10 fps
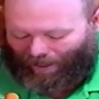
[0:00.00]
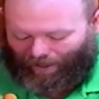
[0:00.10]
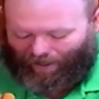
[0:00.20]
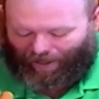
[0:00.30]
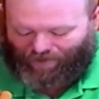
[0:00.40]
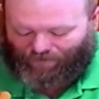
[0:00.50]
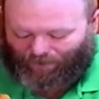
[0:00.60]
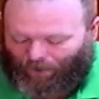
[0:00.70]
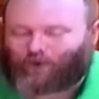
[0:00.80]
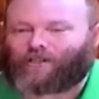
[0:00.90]
And that is for
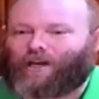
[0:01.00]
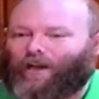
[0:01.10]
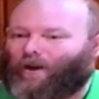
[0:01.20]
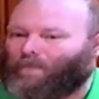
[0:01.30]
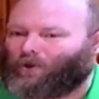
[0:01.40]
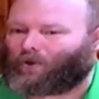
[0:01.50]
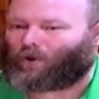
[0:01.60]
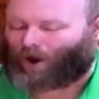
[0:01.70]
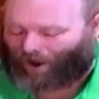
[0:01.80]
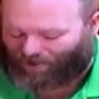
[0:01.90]
you to take up your
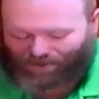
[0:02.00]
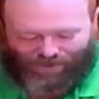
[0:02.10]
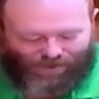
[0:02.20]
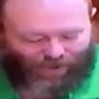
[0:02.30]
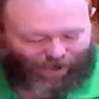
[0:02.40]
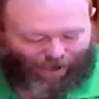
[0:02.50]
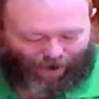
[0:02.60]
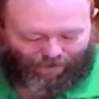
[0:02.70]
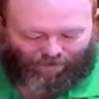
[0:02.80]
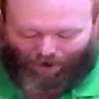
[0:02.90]
cross
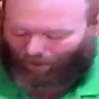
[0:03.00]
and follow